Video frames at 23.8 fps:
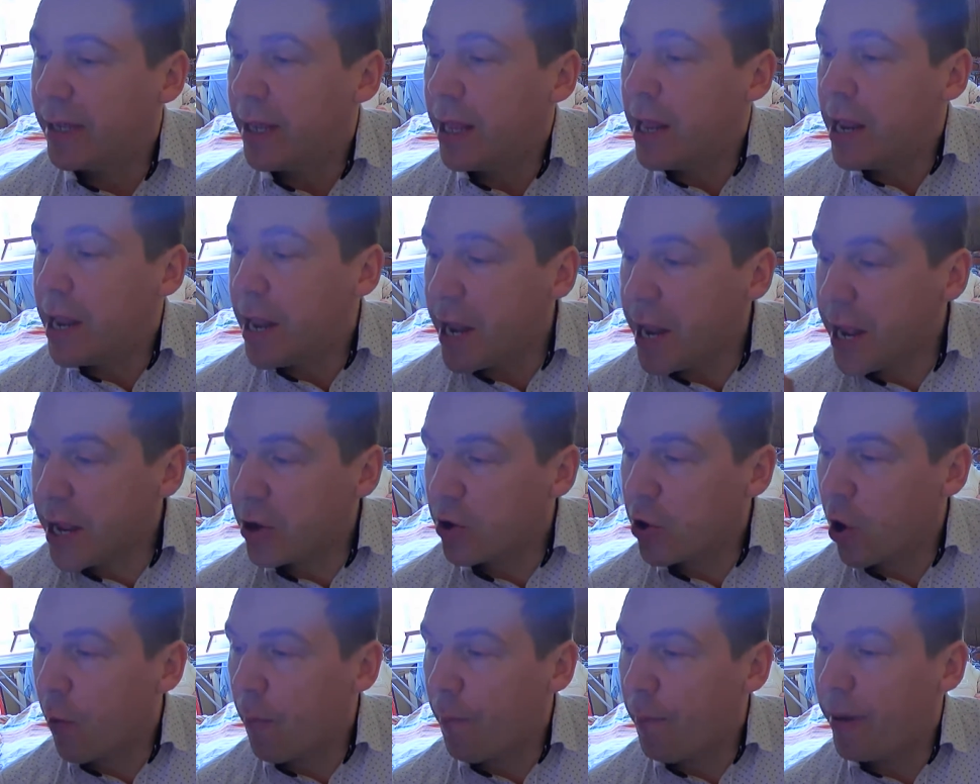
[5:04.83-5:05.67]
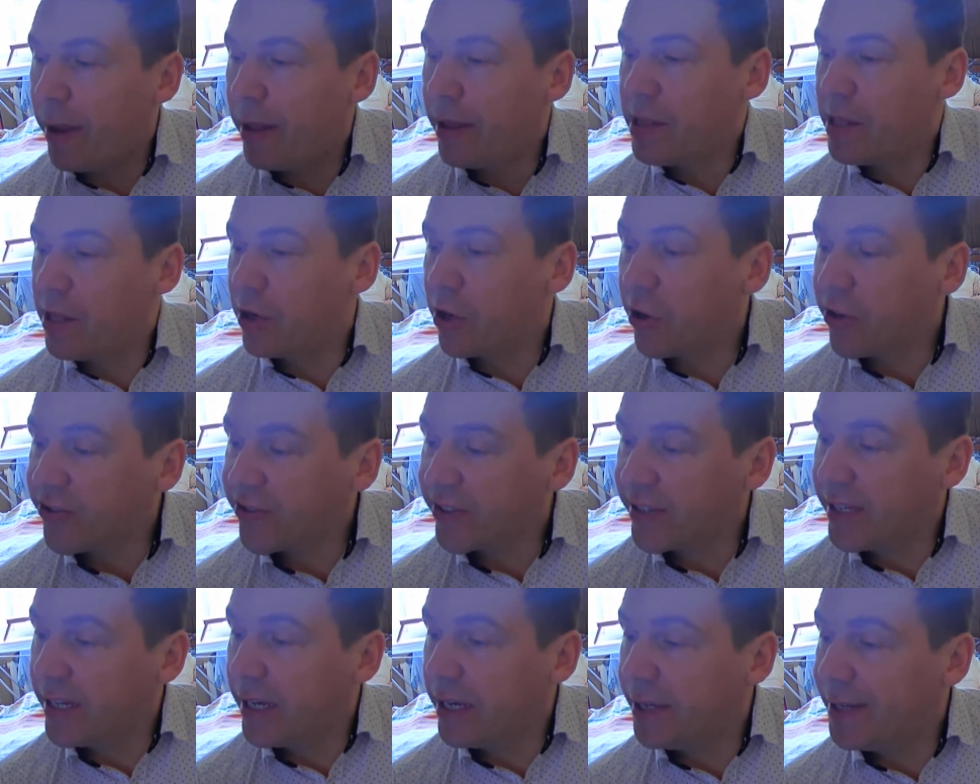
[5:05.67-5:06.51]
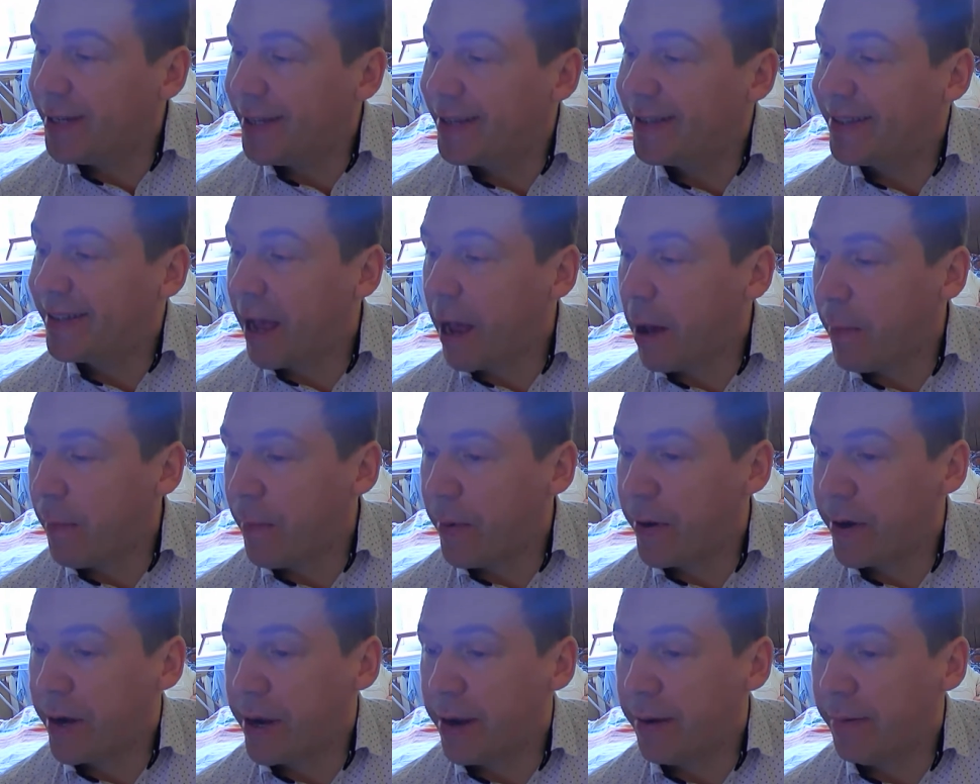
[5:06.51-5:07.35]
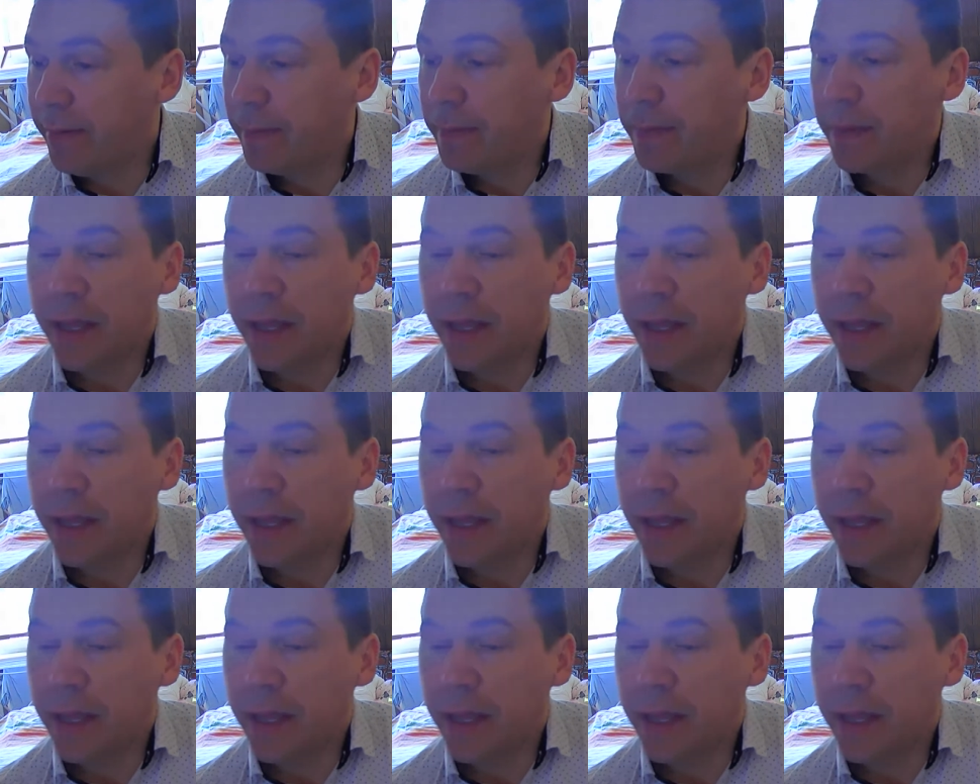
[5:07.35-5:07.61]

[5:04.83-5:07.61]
Linköping, Roskilde, Tampere,